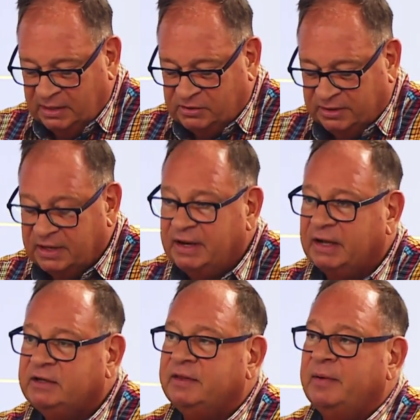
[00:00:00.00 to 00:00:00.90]
to
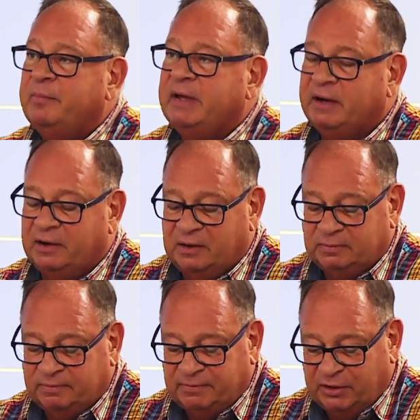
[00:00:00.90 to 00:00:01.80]
connect to them better,
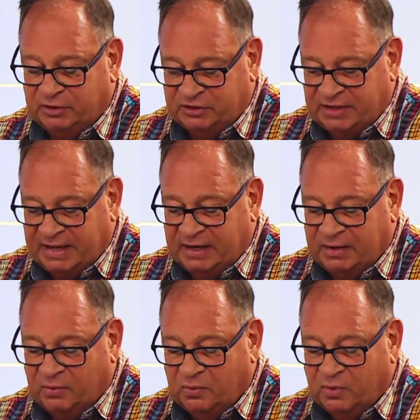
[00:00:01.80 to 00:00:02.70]

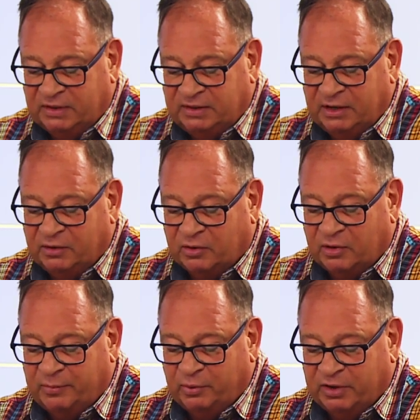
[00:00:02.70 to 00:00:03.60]
understand what they grew
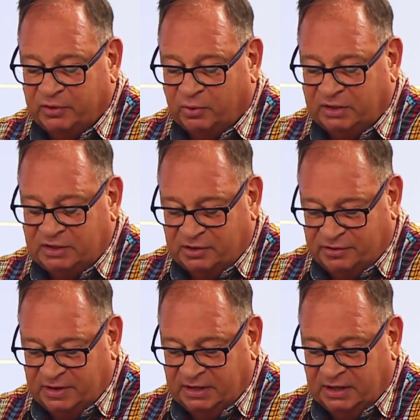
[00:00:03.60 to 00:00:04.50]
up with, what they're
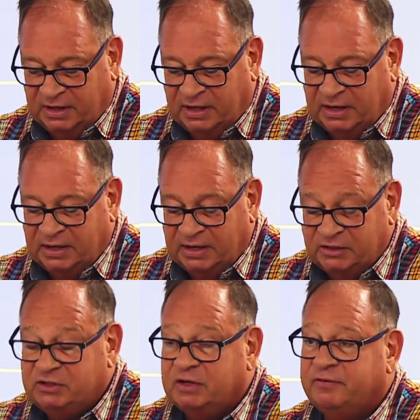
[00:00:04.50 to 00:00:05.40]
thinking, and it
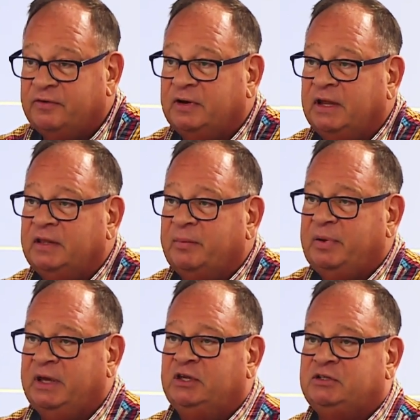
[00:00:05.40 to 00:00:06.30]
is different. And the
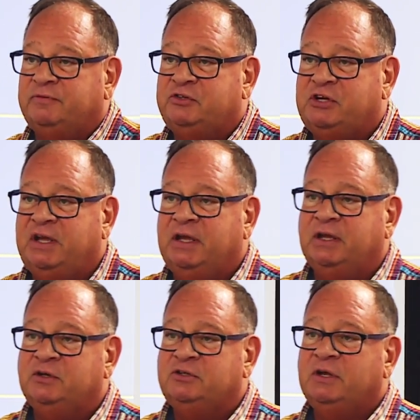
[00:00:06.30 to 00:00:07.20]
pace of
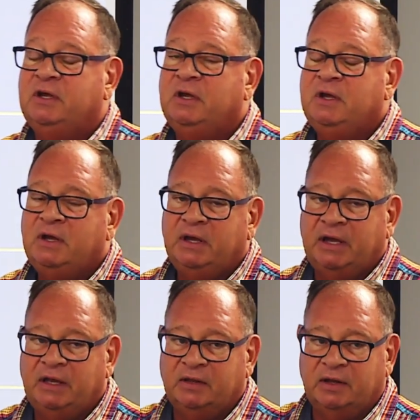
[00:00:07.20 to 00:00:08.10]
change
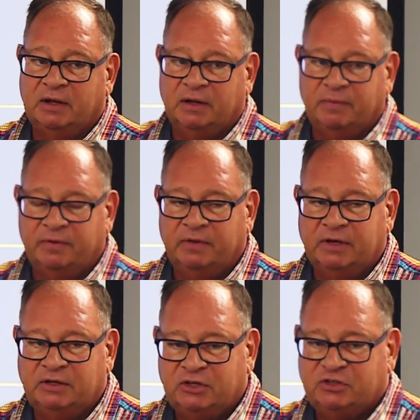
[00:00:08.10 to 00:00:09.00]
and the
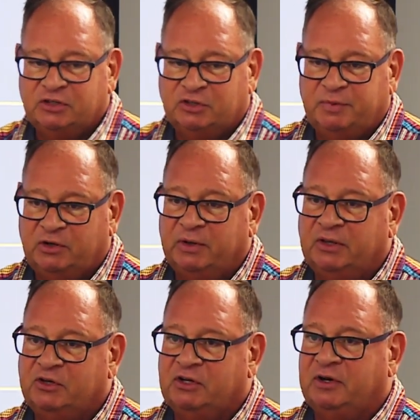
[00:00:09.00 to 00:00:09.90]
distance between
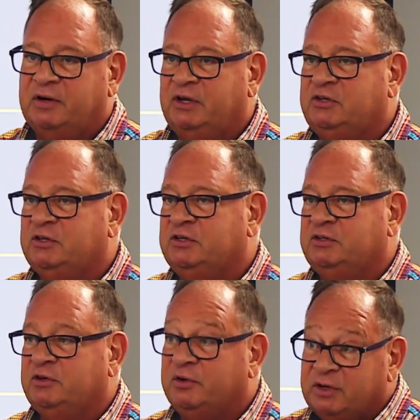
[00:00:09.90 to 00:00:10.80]
the generations is
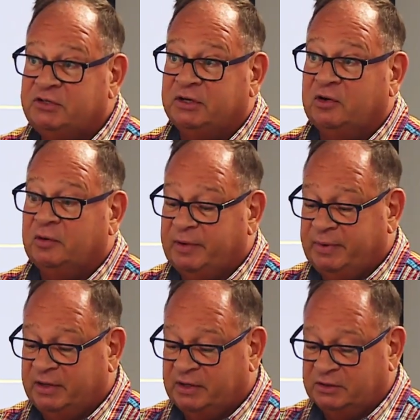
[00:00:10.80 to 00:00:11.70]
increasing a little bit
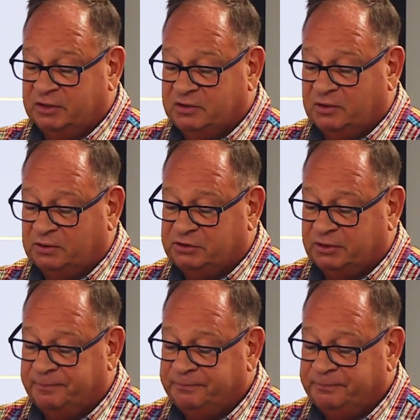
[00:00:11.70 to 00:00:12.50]
because of the culture.